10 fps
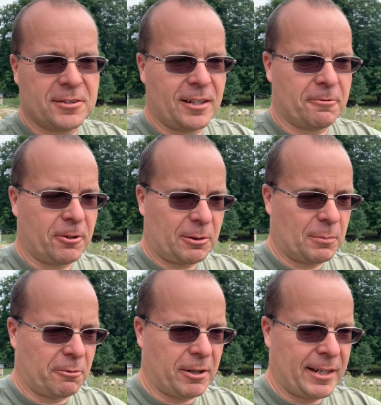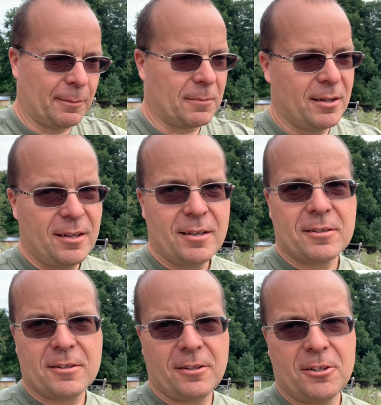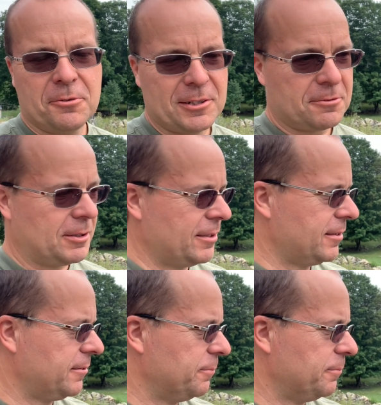and then work my way up to the newest ones.